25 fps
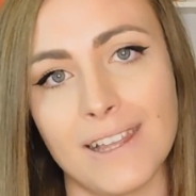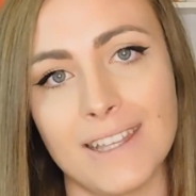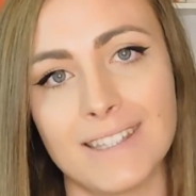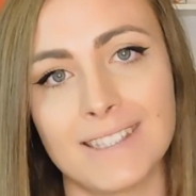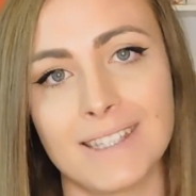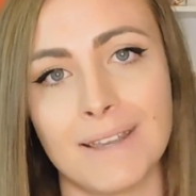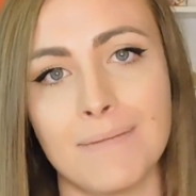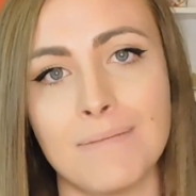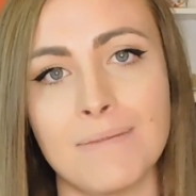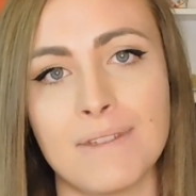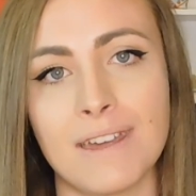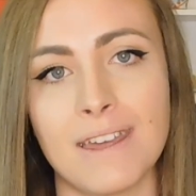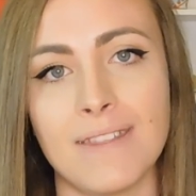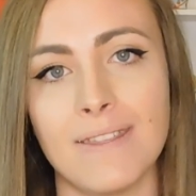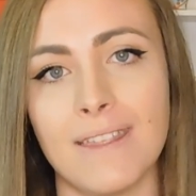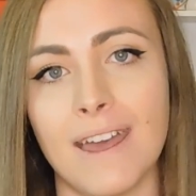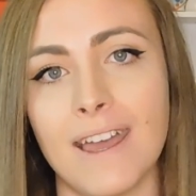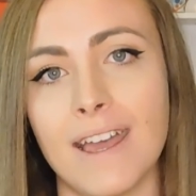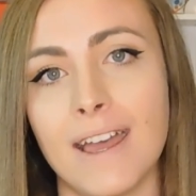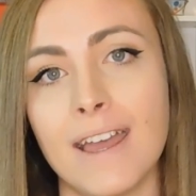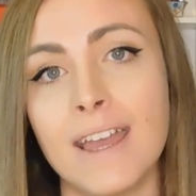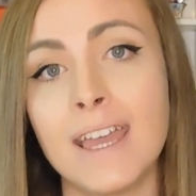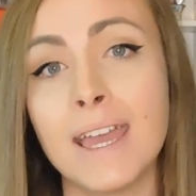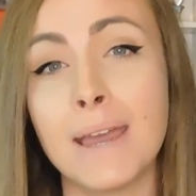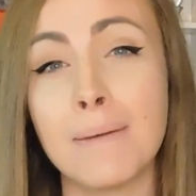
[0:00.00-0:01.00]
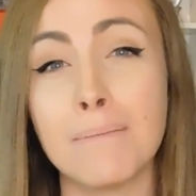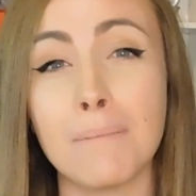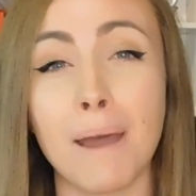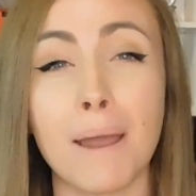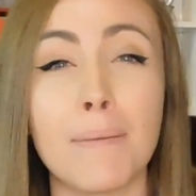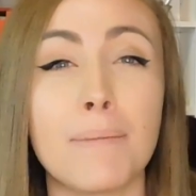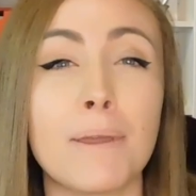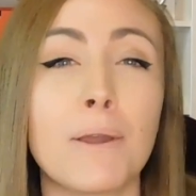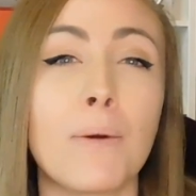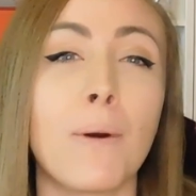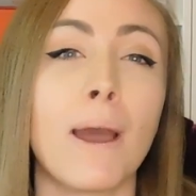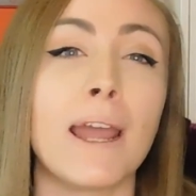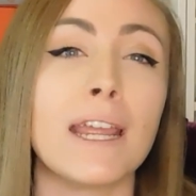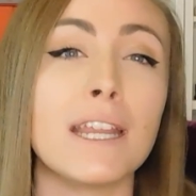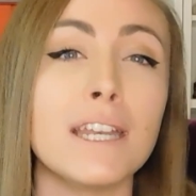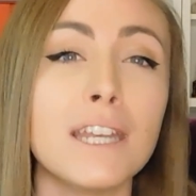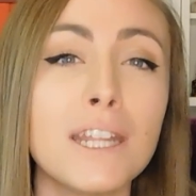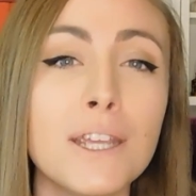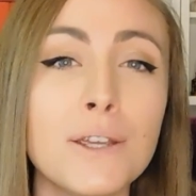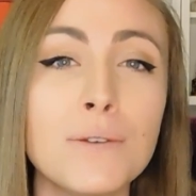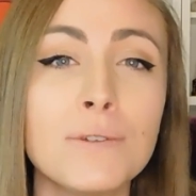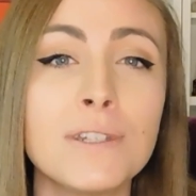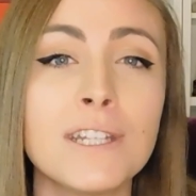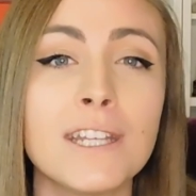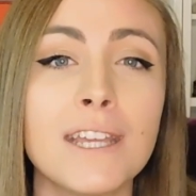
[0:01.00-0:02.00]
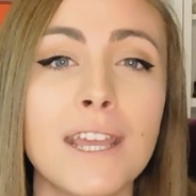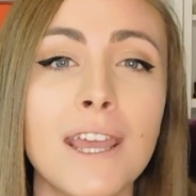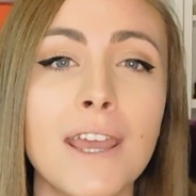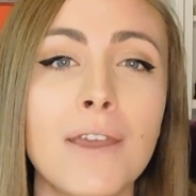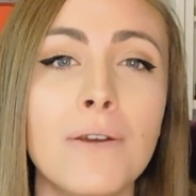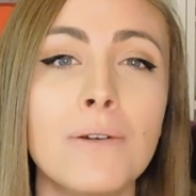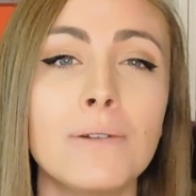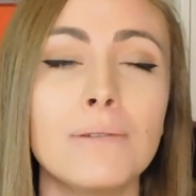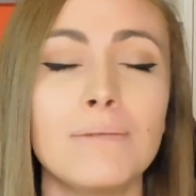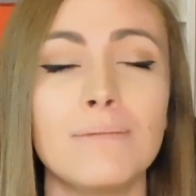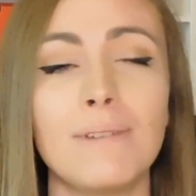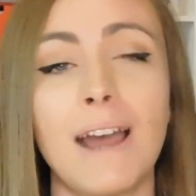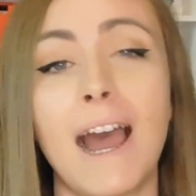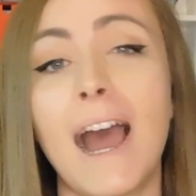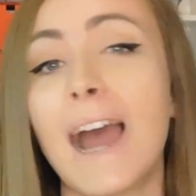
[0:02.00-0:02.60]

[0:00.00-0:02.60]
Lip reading: it's something that might be quite new to you.